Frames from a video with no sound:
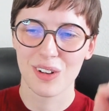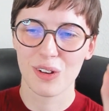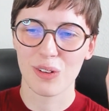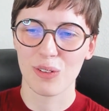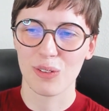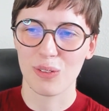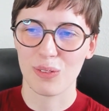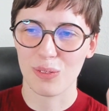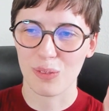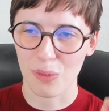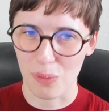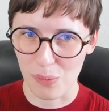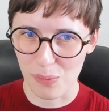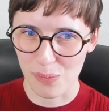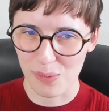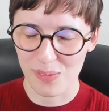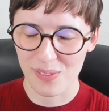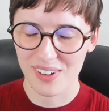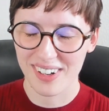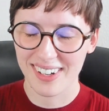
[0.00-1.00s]
So,
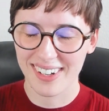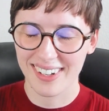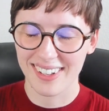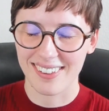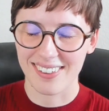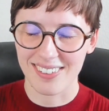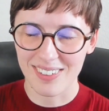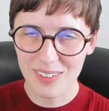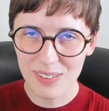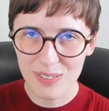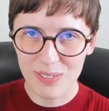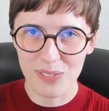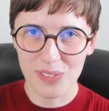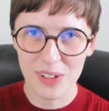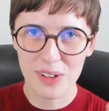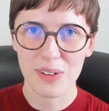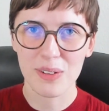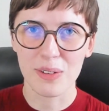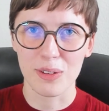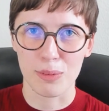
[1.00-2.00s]
this
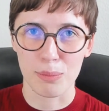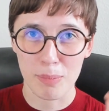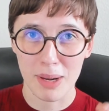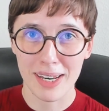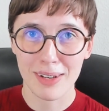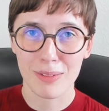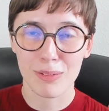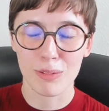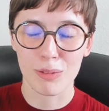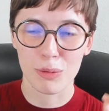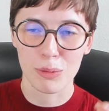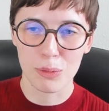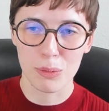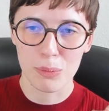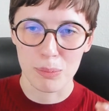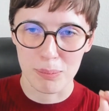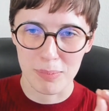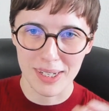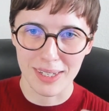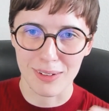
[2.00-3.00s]
video is made to
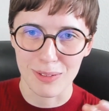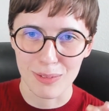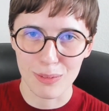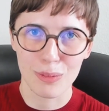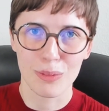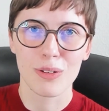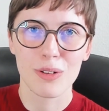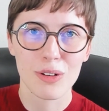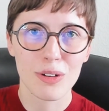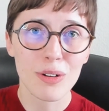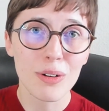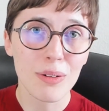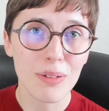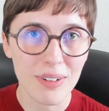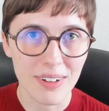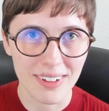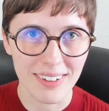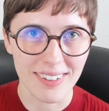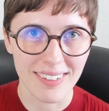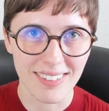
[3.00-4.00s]
make you
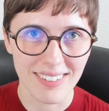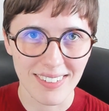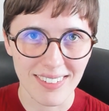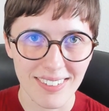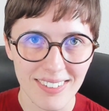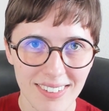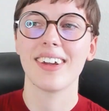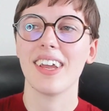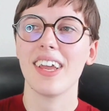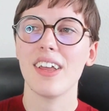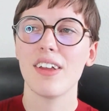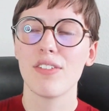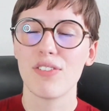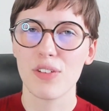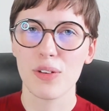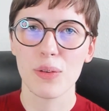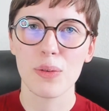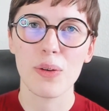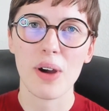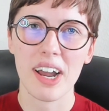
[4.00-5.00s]
curious. If
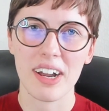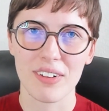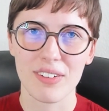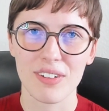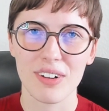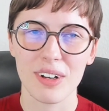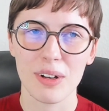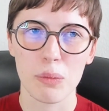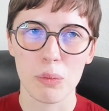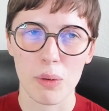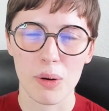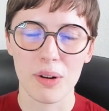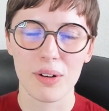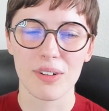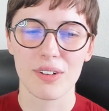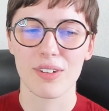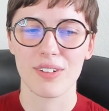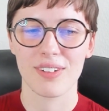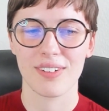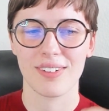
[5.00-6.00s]
you actually
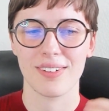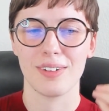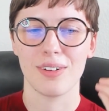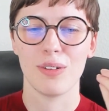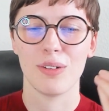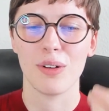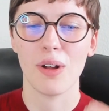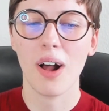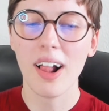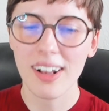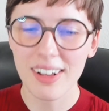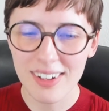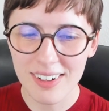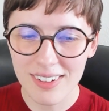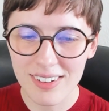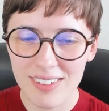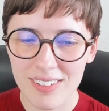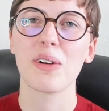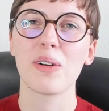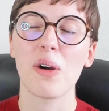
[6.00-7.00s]
want
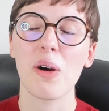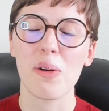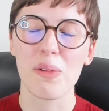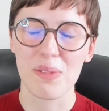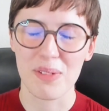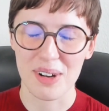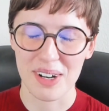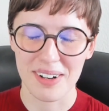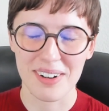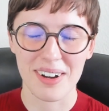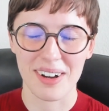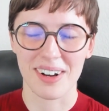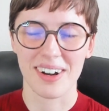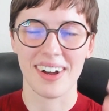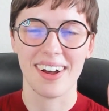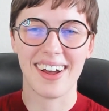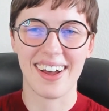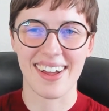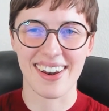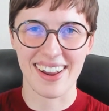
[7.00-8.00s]
knowledge, go read
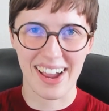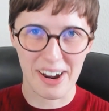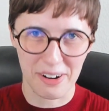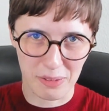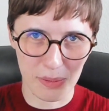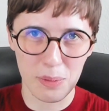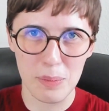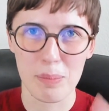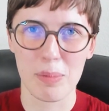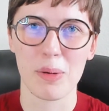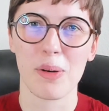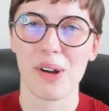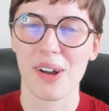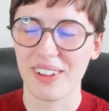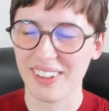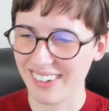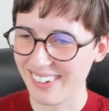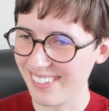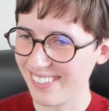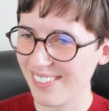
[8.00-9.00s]
an actual book
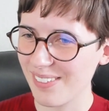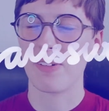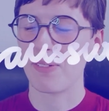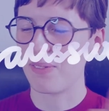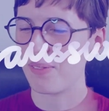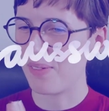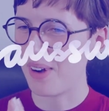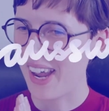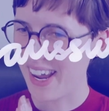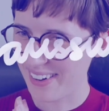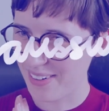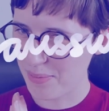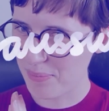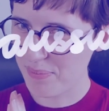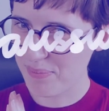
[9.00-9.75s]
on this. Right.